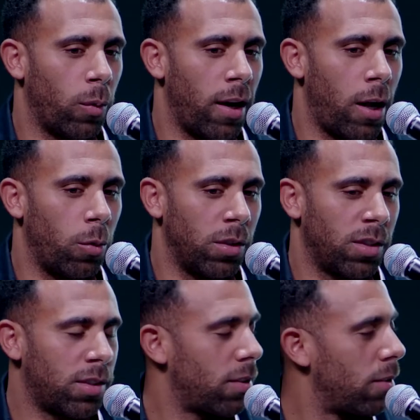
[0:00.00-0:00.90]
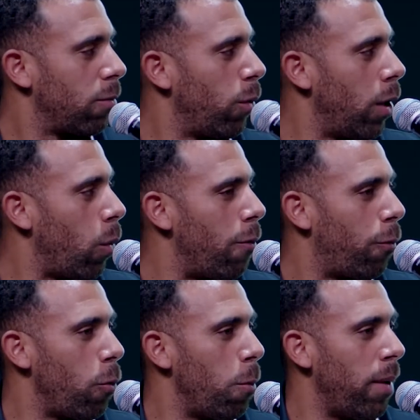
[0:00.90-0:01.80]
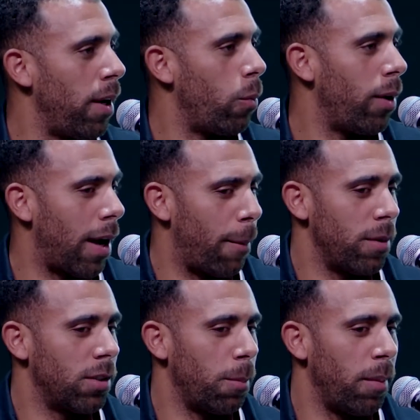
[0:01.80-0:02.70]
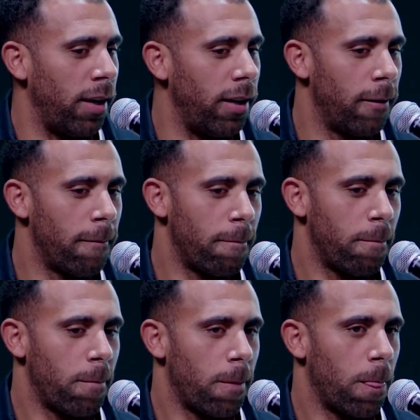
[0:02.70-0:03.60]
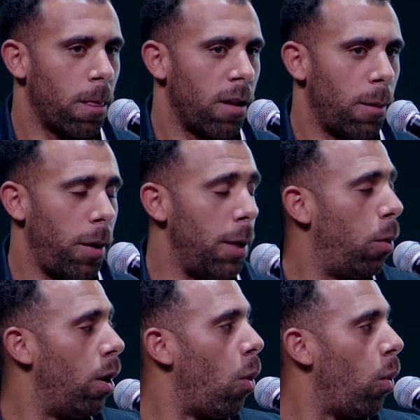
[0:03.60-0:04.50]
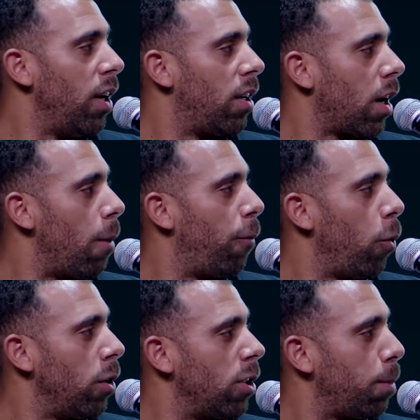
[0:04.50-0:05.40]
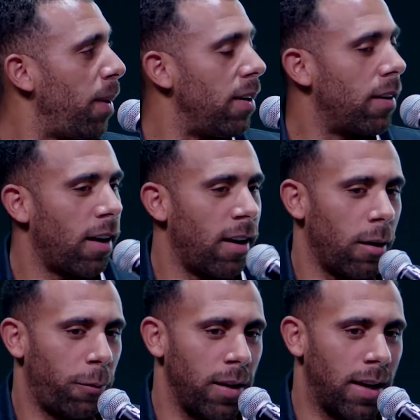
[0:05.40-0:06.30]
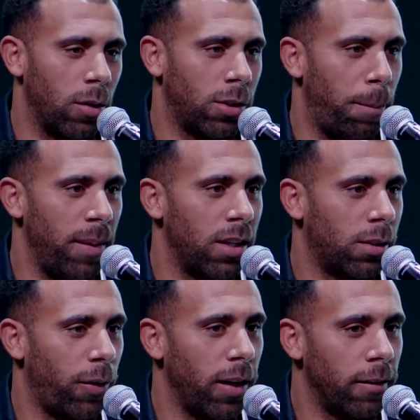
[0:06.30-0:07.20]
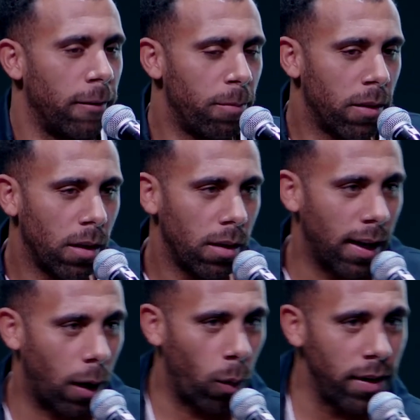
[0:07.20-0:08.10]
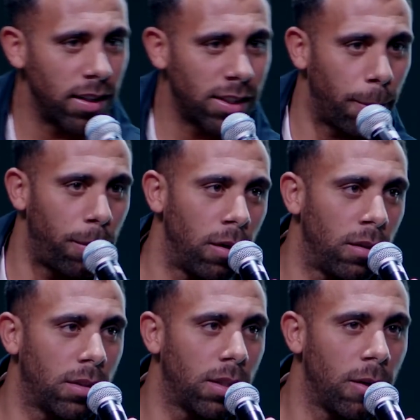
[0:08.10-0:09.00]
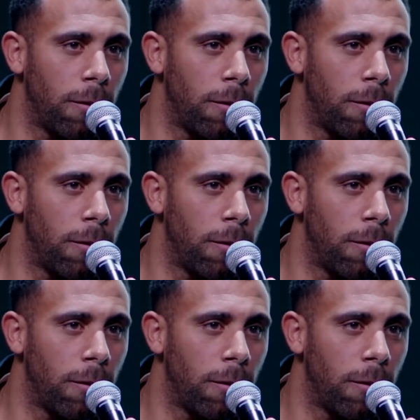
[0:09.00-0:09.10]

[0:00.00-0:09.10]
when it went through me, when it happened to me, people weren't willing to come forward and speak. And I think that was the biggest thing, that when this happened,